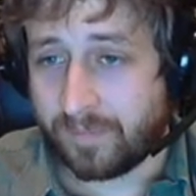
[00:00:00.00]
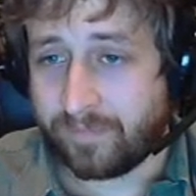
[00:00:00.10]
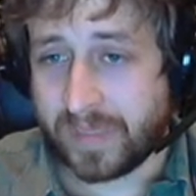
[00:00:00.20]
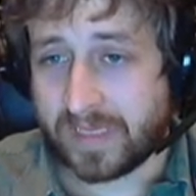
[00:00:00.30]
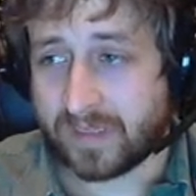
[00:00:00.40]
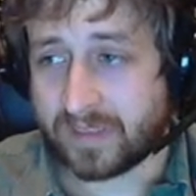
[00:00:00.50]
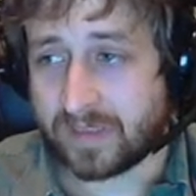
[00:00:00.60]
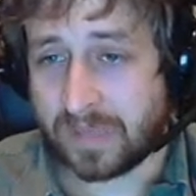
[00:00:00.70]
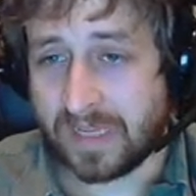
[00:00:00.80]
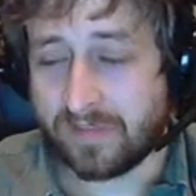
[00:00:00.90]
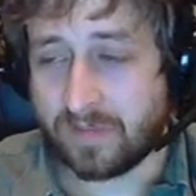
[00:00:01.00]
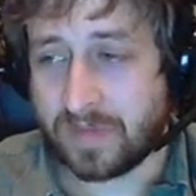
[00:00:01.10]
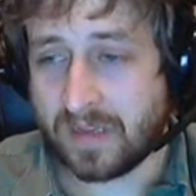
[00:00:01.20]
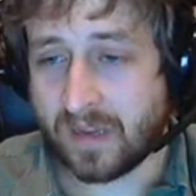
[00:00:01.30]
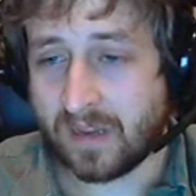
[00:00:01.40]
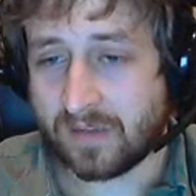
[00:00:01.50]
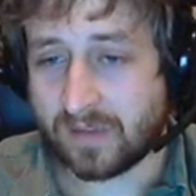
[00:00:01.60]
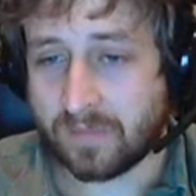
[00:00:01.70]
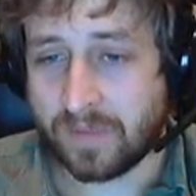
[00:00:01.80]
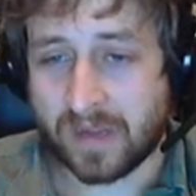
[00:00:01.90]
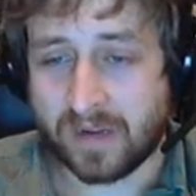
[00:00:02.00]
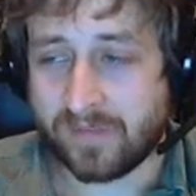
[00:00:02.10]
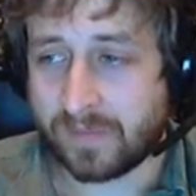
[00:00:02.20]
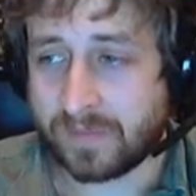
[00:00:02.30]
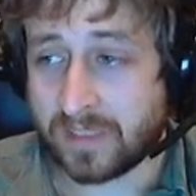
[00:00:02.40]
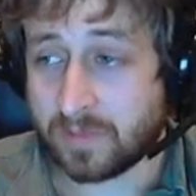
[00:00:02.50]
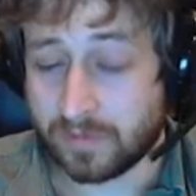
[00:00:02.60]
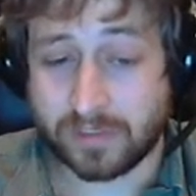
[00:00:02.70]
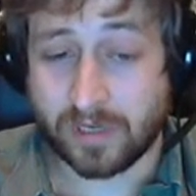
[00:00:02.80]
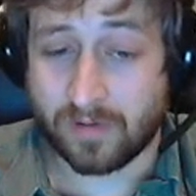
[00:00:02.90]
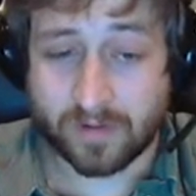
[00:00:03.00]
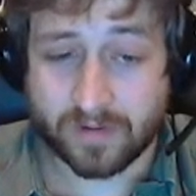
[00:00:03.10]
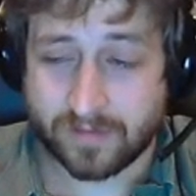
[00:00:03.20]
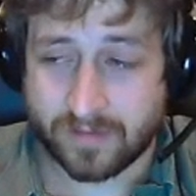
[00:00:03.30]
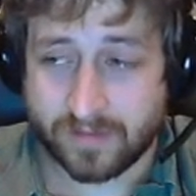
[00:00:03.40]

because the PvP, the competitive updates were a joke.